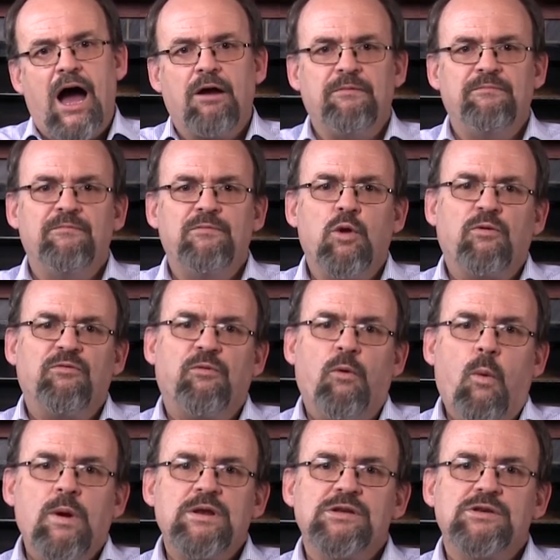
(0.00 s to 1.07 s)
I look
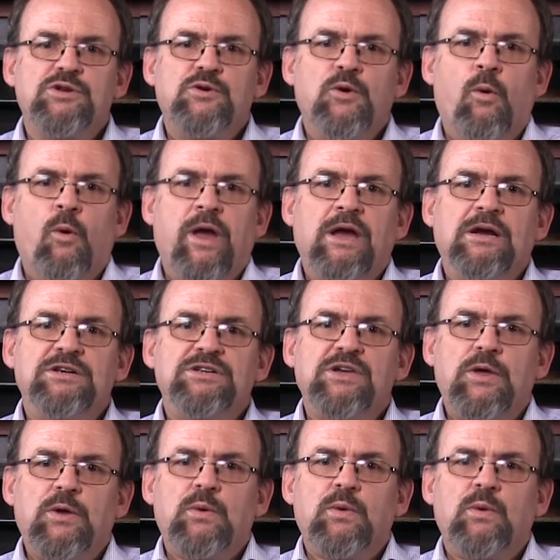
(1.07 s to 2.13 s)
forward to talking to
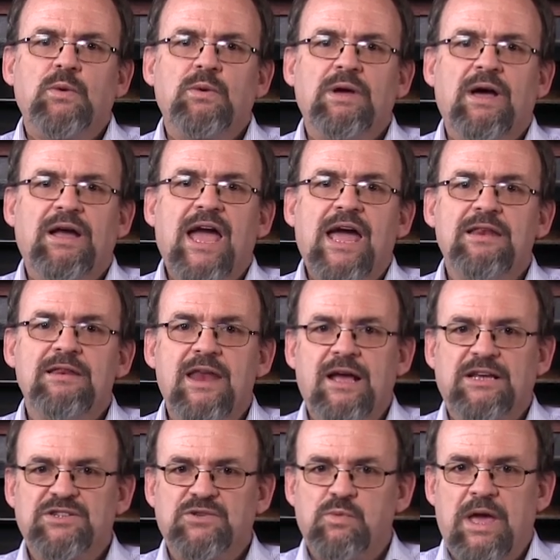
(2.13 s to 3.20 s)
you again
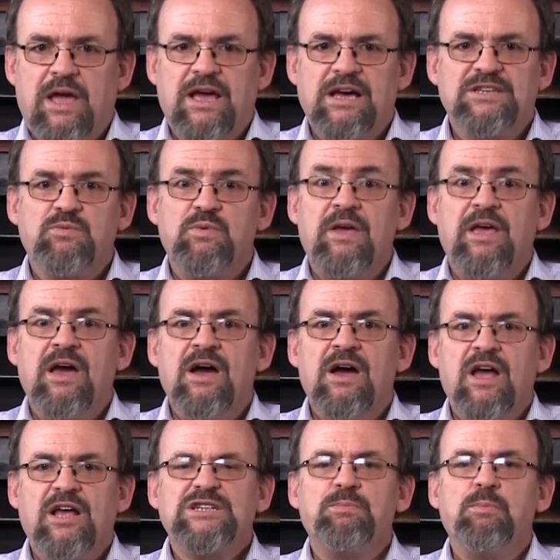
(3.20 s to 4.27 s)
next week as we
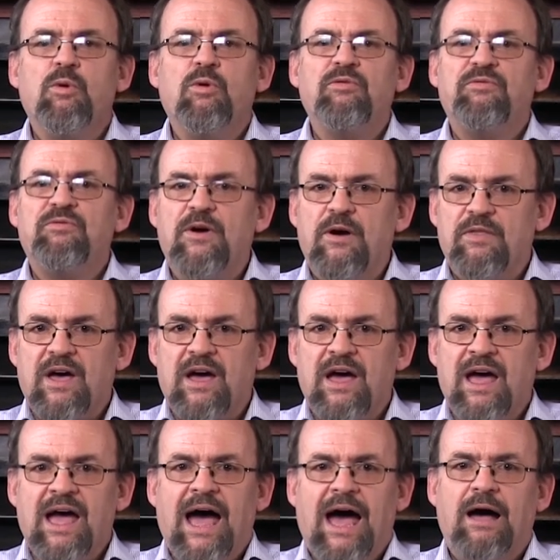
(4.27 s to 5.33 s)
explore further
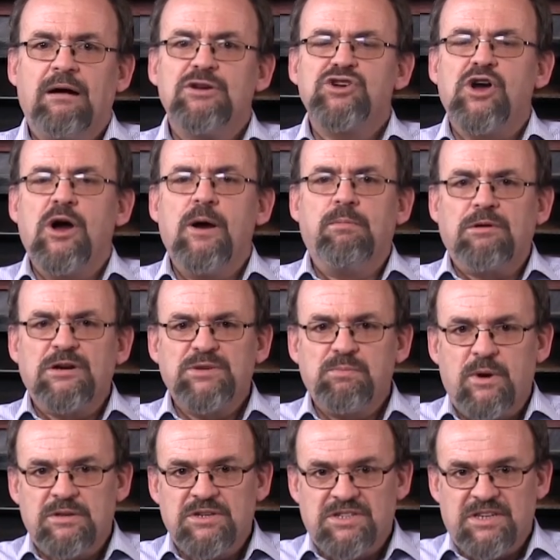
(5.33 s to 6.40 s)
how Job
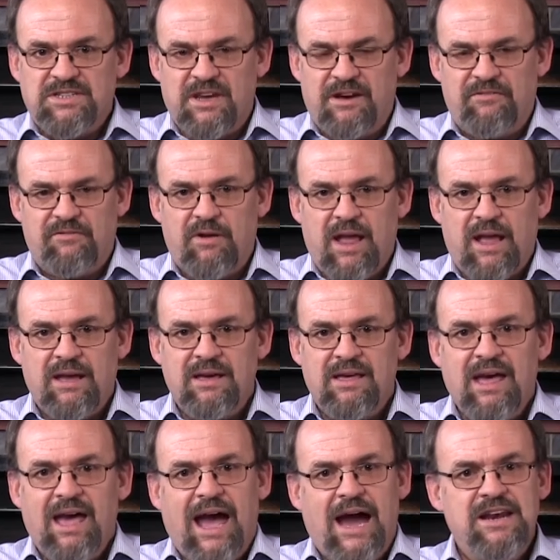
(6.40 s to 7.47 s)
responds to suffering
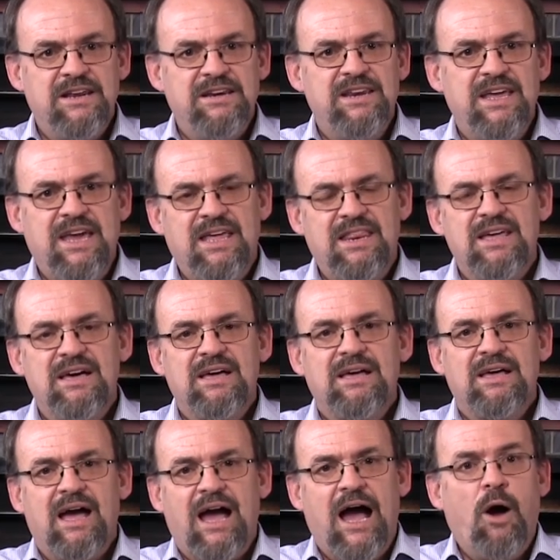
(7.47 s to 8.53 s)
and indeed
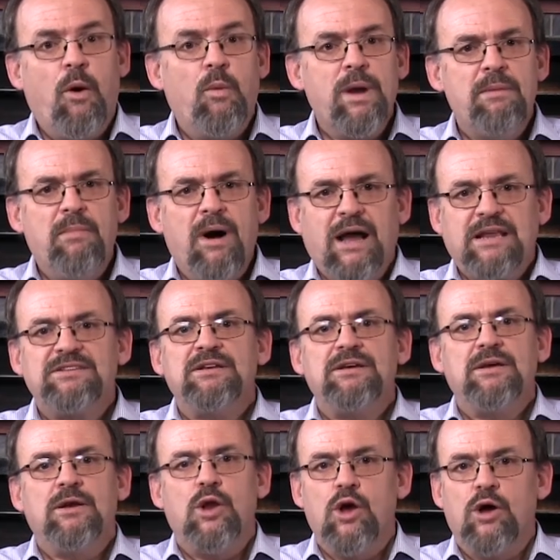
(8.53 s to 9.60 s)
how we might
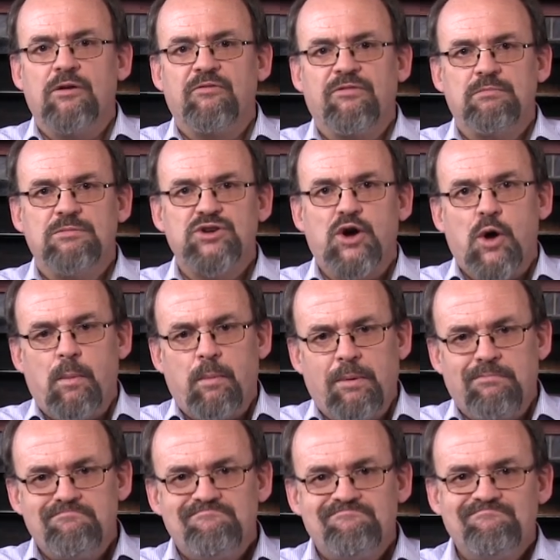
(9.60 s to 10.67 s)
learn from Job.